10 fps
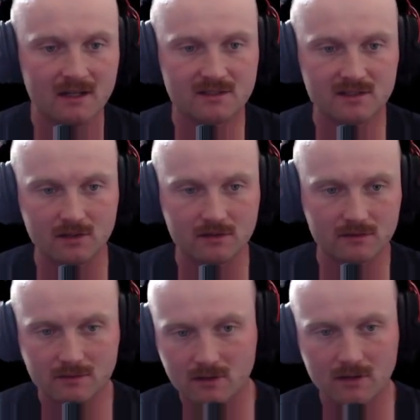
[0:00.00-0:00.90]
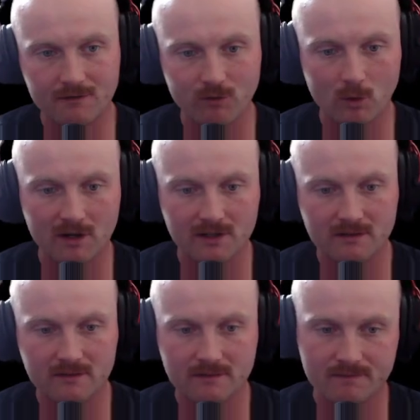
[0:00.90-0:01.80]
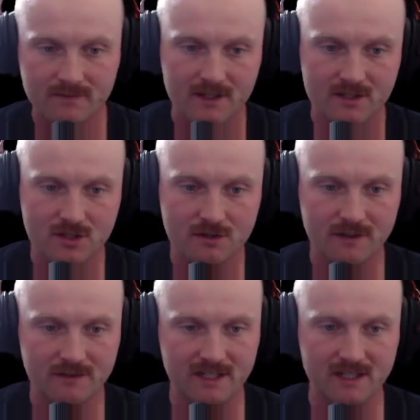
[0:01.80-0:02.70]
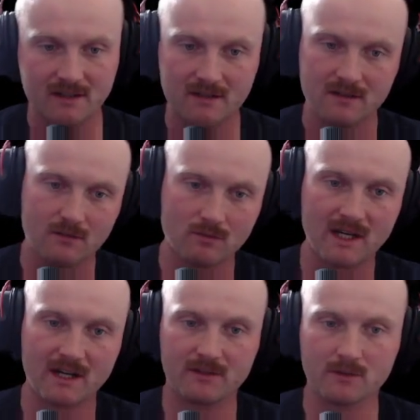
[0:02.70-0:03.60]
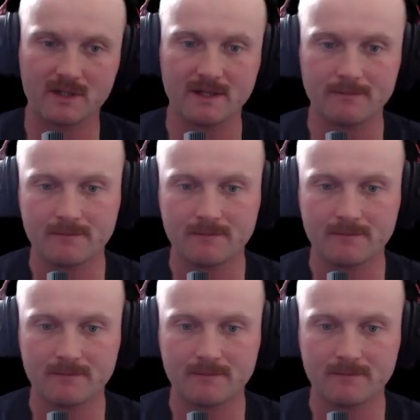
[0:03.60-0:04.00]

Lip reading: So 400, 250 right off the rip.